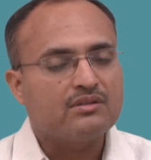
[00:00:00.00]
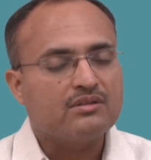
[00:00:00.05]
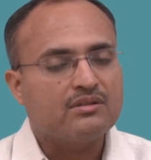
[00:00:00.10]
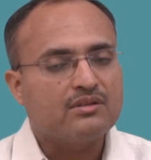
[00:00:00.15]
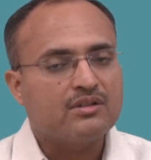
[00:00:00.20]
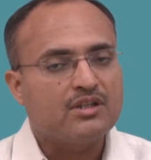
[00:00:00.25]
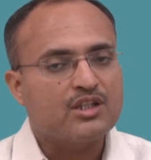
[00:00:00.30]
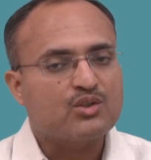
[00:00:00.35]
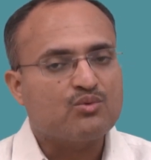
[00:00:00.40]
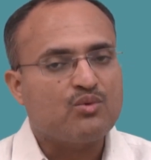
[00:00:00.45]

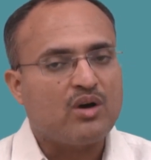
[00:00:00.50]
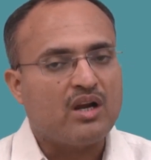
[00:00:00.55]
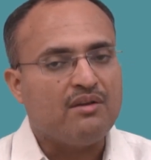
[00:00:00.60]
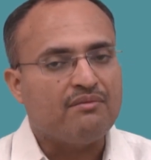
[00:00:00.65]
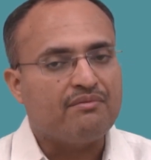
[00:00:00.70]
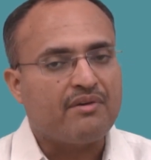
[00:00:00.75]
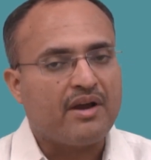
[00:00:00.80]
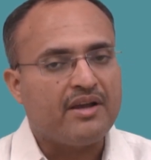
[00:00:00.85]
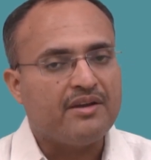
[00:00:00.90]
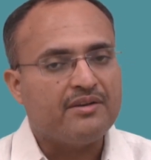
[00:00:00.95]

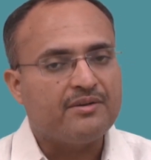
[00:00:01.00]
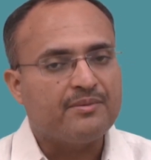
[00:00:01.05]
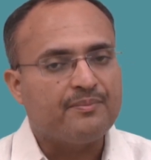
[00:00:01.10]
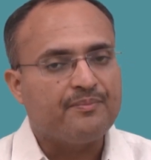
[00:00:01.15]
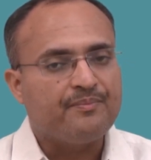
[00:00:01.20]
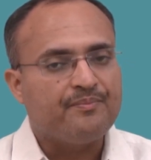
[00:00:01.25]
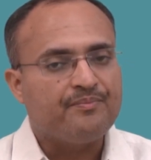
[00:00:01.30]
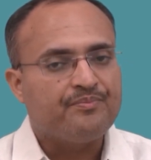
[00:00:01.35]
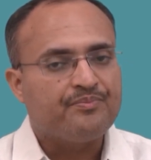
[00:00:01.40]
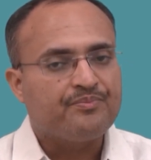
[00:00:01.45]
disqualified,
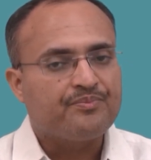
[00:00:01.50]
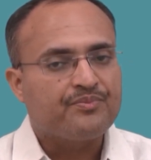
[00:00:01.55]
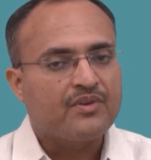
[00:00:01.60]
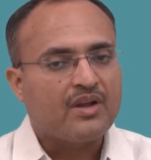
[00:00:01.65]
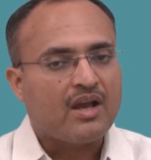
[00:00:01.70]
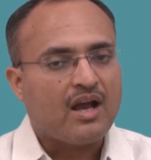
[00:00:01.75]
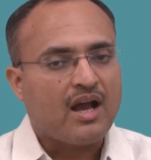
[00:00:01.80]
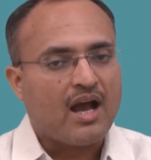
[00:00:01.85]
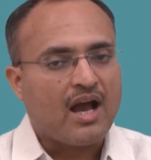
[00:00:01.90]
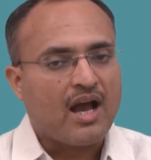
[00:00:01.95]

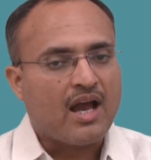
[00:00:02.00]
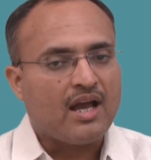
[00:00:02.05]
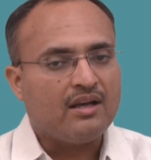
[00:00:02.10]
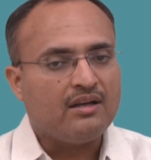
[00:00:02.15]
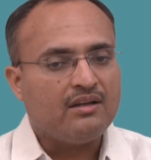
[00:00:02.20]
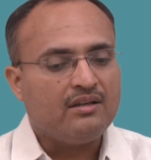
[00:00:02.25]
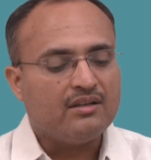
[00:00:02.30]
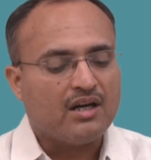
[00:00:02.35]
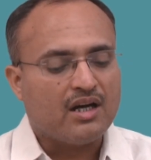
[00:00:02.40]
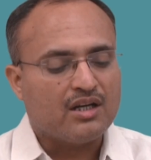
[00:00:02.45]

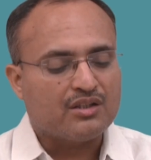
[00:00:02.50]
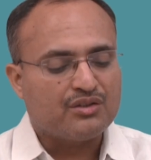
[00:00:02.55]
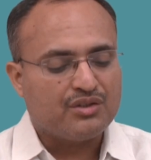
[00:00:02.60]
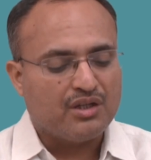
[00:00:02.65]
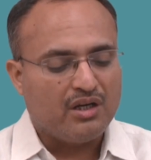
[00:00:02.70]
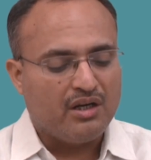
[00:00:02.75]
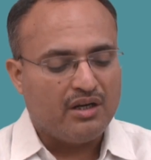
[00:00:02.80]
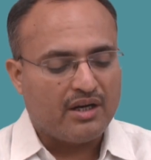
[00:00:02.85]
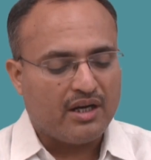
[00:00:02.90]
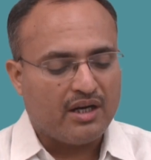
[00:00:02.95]
and a
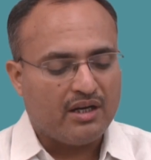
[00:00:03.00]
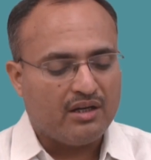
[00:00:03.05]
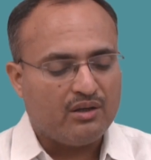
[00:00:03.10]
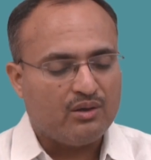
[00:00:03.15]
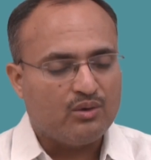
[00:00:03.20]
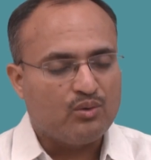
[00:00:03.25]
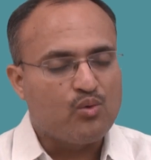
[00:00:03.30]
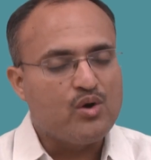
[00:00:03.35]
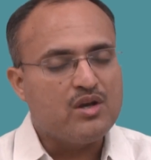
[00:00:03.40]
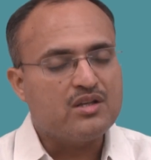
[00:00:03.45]

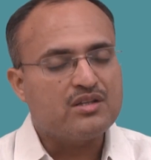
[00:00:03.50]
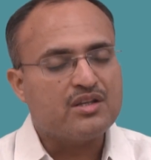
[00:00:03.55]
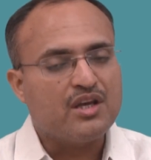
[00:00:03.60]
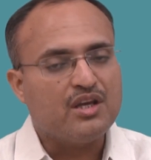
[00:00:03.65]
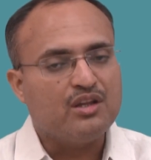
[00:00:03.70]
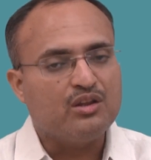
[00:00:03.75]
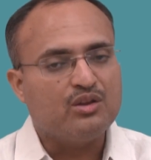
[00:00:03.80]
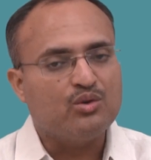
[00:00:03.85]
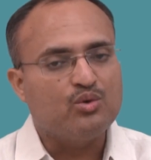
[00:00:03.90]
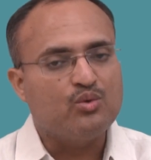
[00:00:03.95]
children who is
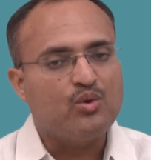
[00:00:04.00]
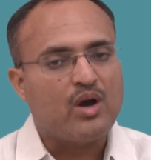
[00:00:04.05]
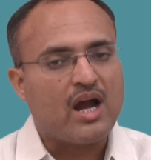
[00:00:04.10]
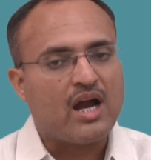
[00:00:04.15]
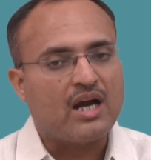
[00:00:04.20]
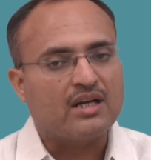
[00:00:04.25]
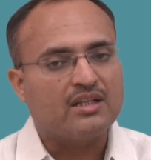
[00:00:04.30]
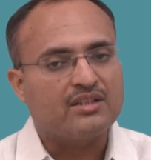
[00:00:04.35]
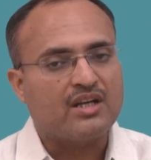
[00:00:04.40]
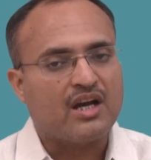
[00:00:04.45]
Hindu
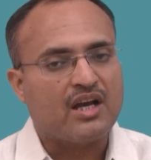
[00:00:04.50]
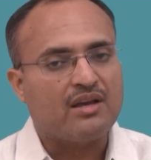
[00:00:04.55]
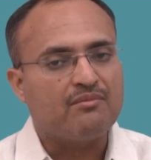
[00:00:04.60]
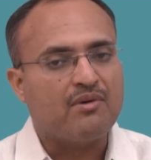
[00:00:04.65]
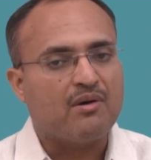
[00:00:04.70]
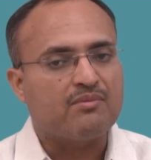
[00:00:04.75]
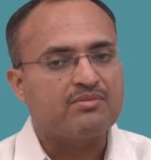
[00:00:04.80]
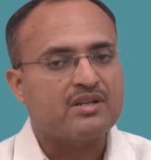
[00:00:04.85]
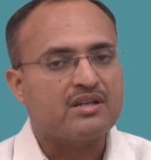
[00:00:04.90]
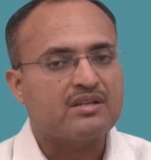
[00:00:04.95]
at the time
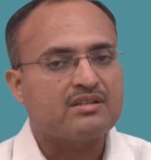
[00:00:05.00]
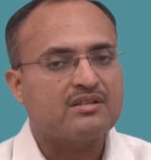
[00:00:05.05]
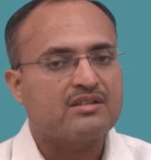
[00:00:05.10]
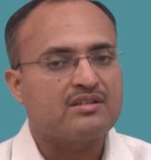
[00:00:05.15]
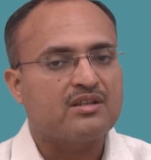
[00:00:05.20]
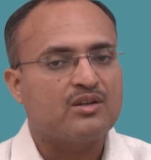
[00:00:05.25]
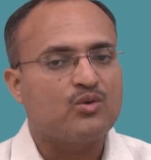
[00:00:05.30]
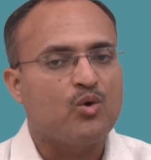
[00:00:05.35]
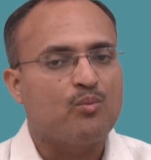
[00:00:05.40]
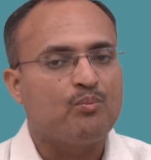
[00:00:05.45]
of
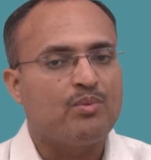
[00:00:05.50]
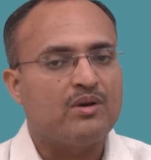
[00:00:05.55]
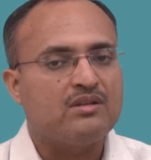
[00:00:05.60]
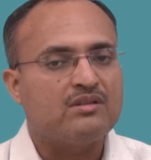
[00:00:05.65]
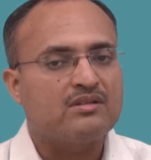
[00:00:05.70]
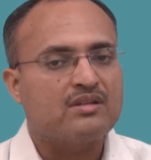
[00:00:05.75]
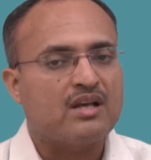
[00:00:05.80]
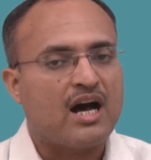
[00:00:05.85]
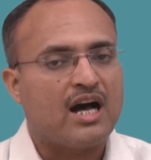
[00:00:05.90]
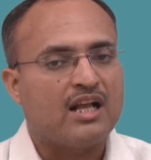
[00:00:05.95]
succession
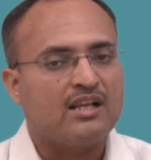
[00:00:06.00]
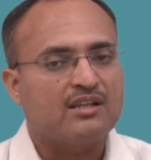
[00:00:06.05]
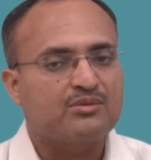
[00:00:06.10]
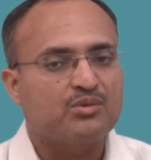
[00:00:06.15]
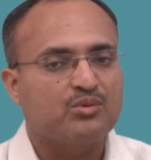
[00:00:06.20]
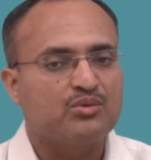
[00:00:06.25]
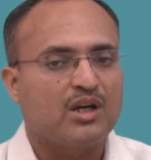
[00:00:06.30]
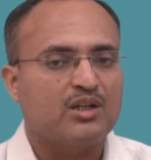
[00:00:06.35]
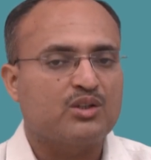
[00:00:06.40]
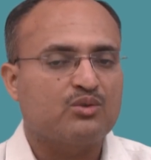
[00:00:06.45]
opens
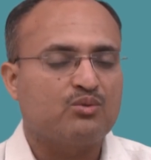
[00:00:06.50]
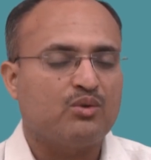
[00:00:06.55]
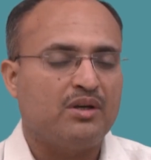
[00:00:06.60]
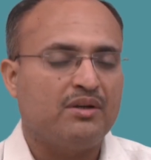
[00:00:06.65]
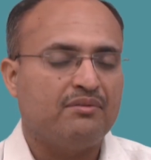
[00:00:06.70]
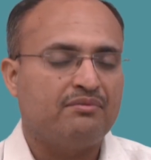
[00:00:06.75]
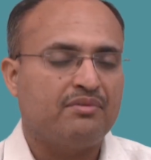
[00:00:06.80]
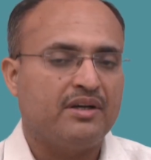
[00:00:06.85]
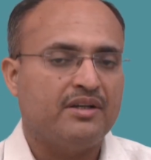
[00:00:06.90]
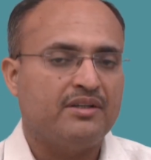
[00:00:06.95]
also not
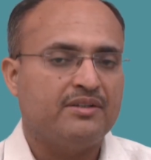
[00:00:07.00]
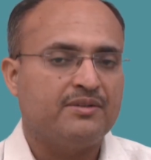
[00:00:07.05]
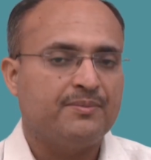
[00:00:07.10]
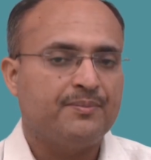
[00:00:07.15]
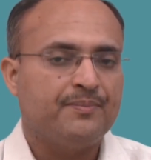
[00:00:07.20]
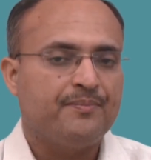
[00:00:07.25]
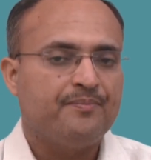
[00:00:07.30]
qualified.